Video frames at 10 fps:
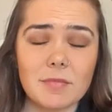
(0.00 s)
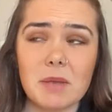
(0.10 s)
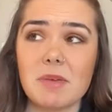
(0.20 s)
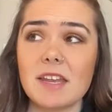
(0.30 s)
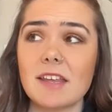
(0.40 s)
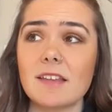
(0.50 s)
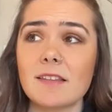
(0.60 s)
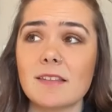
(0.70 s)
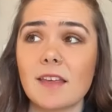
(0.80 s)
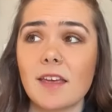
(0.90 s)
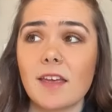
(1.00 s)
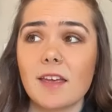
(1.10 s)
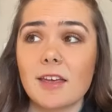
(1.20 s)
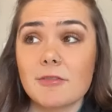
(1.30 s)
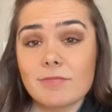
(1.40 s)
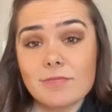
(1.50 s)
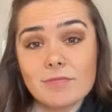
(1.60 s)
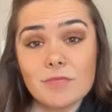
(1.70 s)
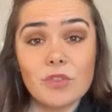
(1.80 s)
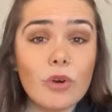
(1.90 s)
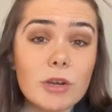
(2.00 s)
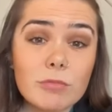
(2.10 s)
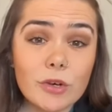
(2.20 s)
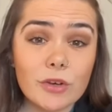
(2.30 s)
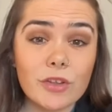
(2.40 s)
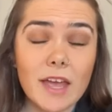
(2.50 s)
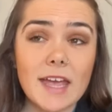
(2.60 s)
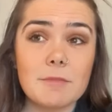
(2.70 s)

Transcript: Maybe it is normal,